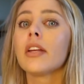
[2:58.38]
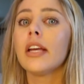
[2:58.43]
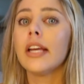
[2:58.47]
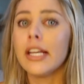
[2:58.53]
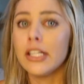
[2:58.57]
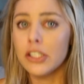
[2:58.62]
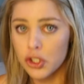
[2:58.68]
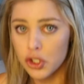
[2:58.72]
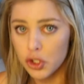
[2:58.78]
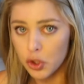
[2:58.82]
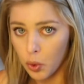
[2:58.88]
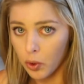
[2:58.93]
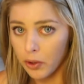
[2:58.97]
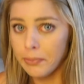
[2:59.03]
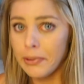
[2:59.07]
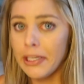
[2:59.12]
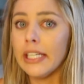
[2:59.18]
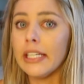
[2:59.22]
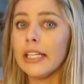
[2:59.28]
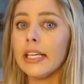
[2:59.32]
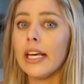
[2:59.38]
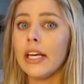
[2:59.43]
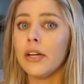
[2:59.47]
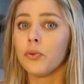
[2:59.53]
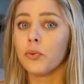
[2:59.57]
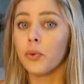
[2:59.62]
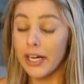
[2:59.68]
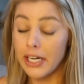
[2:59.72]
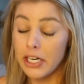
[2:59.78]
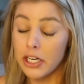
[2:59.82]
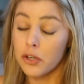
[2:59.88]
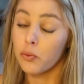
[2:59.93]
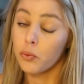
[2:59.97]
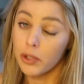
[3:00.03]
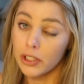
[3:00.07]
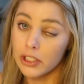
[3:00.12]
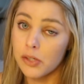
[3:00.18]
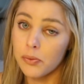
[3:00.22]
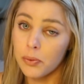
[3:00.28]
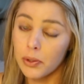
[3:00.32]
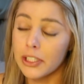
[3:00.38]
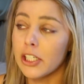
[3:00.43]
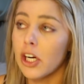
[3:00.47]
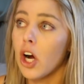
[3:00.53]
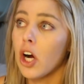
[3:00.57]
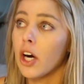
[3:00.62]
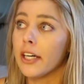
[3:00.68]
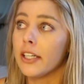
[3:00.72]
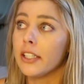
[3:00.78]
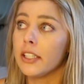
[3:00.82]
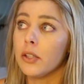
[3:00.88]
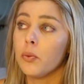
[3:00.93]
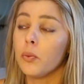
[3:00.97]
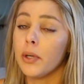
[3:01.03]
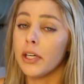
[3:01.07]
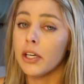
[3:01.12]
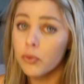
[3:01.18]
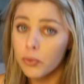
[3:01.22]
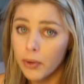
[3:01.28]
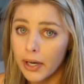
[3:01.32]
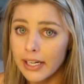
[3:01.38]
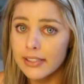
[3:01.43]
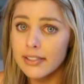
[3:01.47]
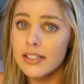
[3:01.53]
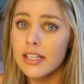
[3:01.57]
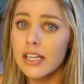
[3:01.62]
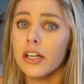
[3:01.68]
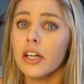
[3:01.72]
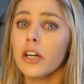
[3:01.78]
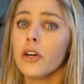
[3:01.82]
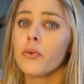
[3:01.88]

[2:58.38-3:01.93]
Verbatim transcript: and storming and raining really, really hard. When it rains here,